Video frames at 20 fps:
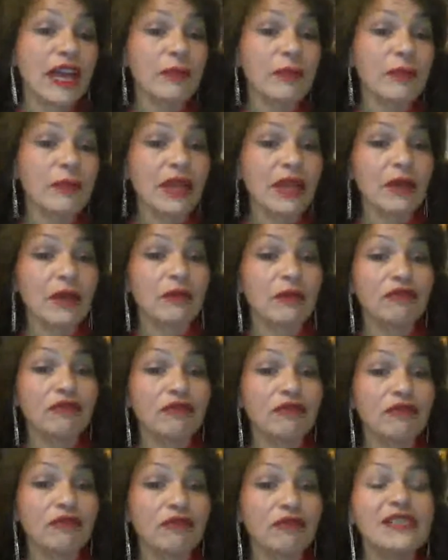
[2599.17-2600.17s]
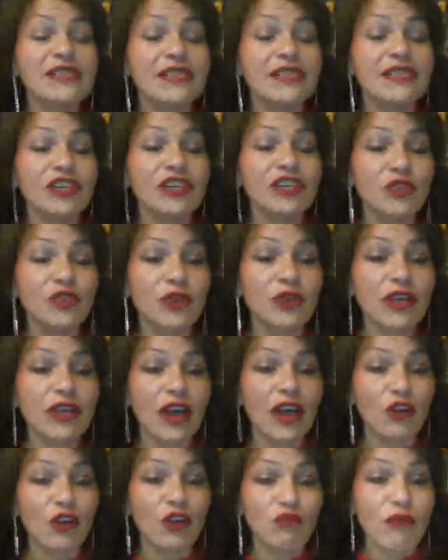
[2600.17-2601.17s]
Tor says, my video
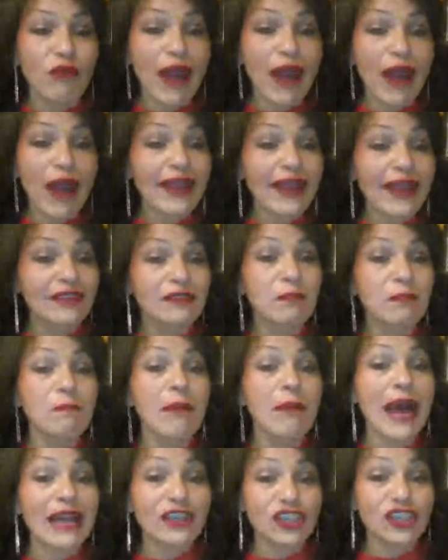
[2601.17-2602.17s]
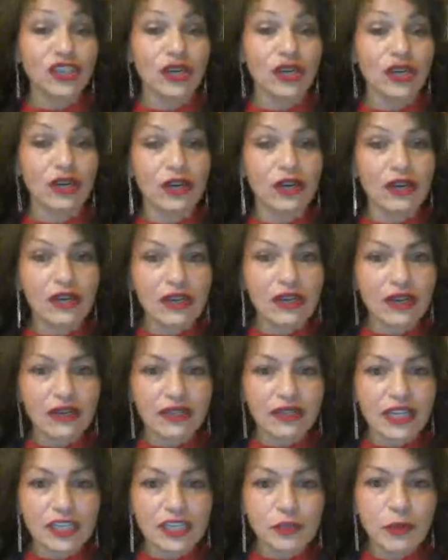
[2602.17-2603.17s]
game kept freezing during a ranked
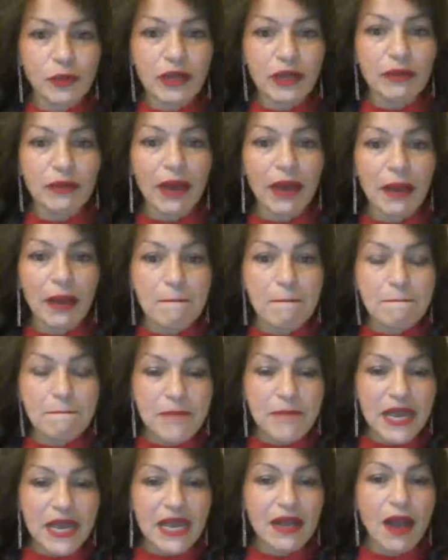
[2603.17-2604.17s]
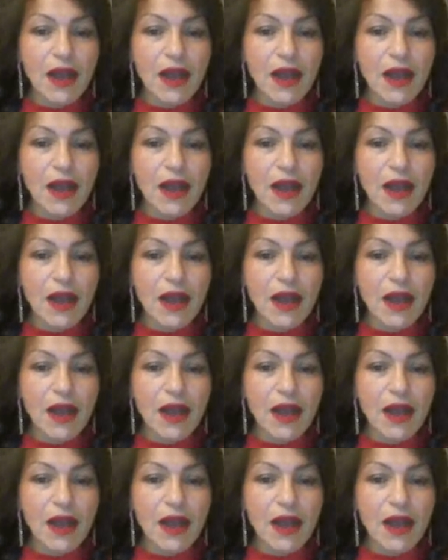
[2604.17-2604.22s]
match earlier. That's been my